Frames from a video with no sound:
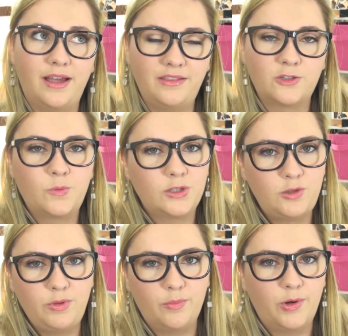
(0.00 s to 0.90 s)
They're
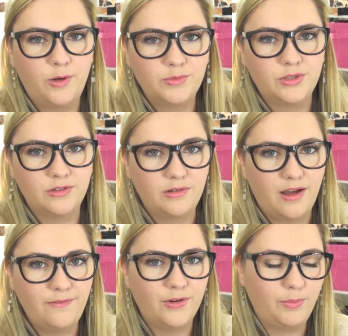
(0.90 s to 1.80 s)
supposed to be a balm, so they're
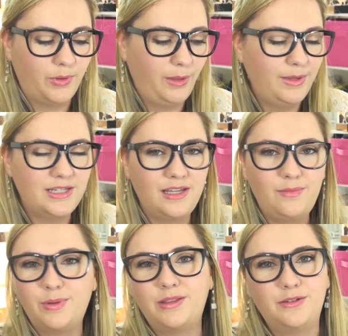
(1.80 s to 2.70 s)
not very
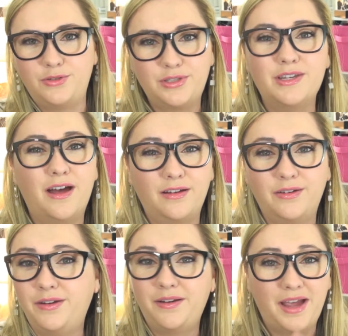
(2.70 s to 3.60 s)
pigmented, but they're just not
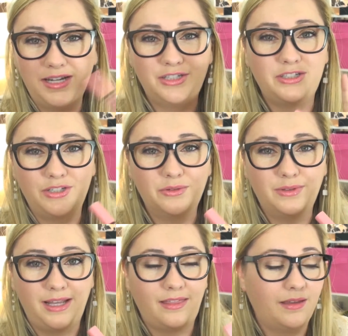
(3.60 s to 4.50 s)
good. I just don't
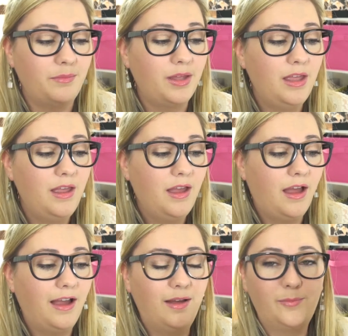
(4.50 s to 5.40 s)
like them.
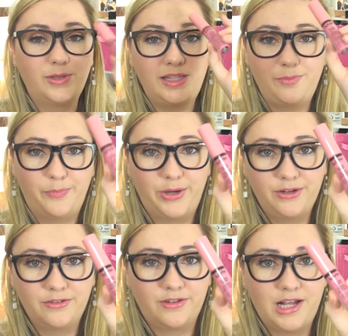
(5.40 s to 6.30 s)
But the
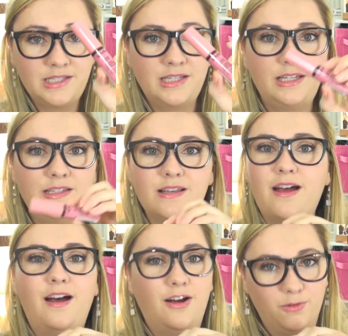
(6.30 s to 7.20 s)
Butter Glosses
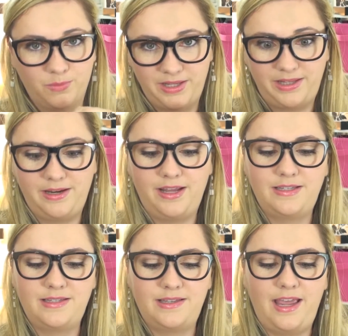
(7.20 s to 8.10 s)
are really
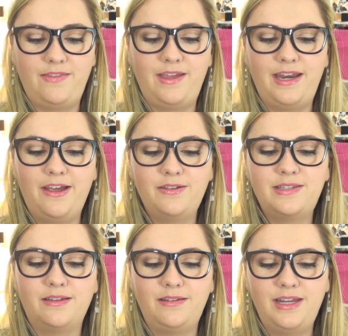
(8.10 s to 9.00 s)
nice, and they now
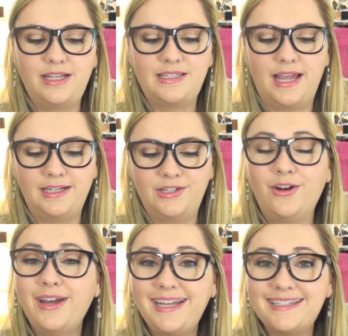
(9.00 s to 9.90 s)
sell NYX at
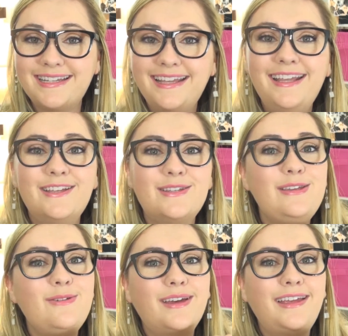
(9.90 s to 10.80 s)
Target, so
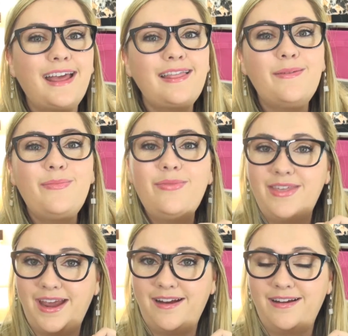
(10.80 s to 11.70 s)
you can get them
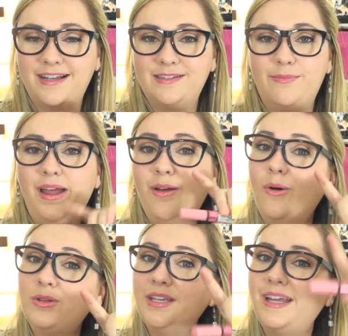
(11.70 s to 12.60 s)
there, because my
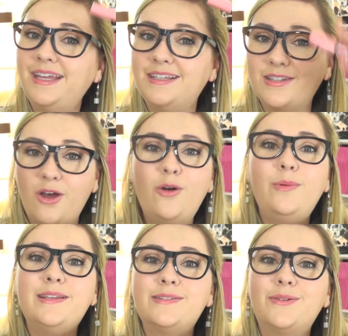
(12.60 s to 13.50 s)
Ulta is
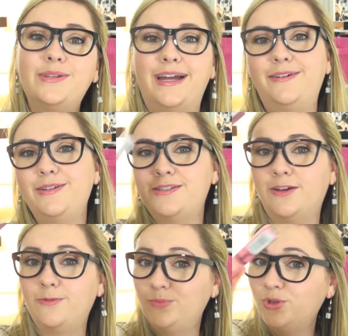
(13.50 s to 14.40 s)
always sold out,
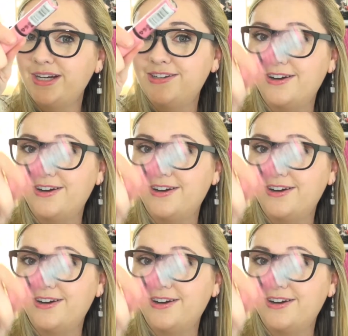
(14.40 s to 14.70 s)
so try